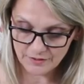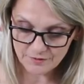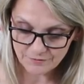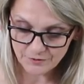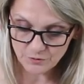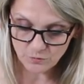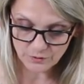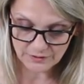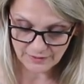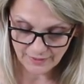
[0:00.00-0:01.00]
If you
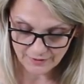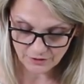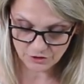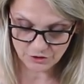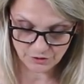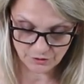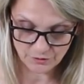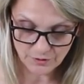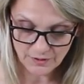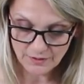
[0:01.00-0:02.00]
would like
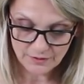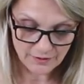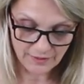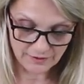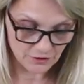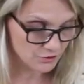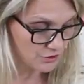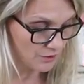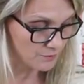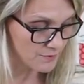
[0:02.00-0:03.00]
to, and you
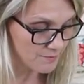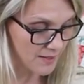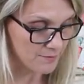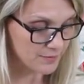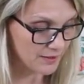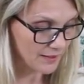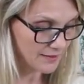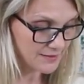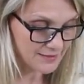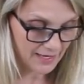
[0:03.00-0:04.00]
don't remember
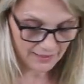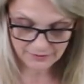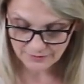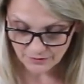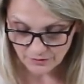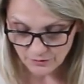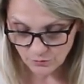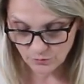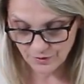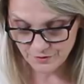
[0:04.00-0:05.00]
exactly
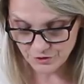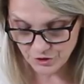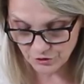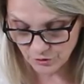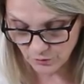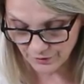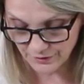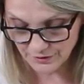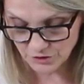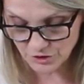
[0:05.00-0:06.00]
where is your quarter
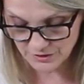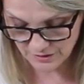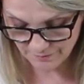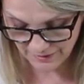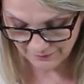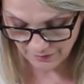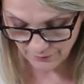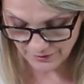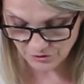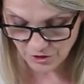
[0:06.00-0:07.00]
inch seam
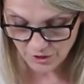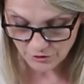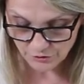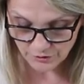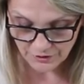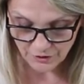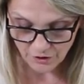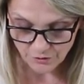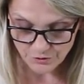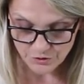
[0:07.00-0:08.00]
allowance, you can
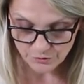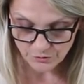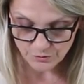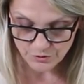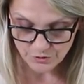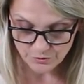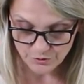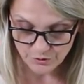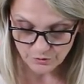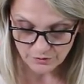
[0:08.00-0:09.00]
also use
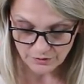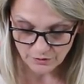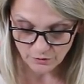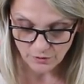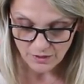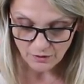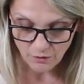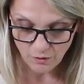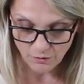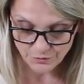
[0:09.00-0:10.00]
those cute little
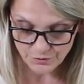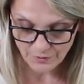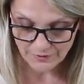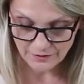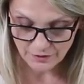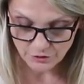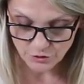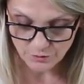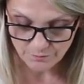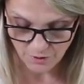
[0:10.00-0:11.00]
holes right here
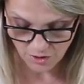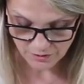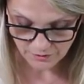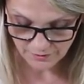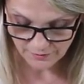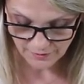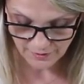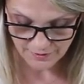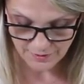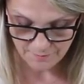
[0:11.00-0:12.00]
to mark
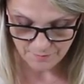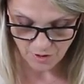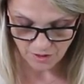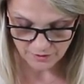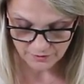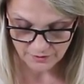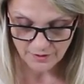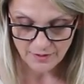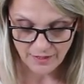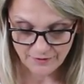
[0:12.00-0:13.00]
and a mark
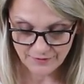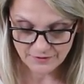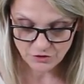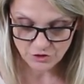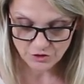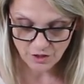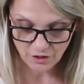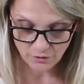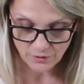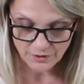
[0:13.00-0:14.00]
and then
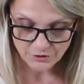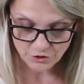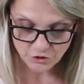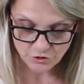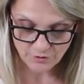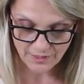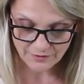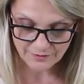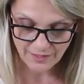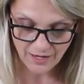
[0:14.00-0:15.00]
sew
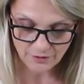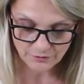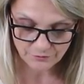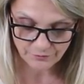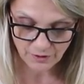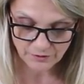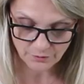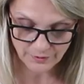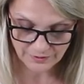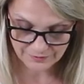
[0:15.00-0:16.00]
straight down
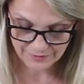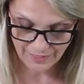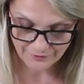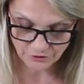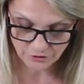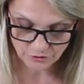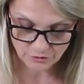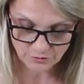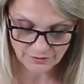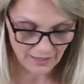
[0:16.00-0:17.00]
following dot
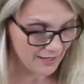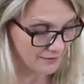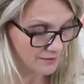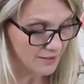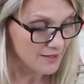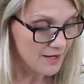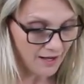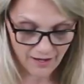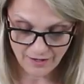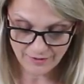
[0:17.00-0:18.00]
to dot.
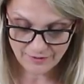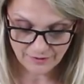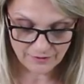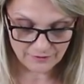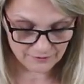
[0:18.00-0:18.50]
I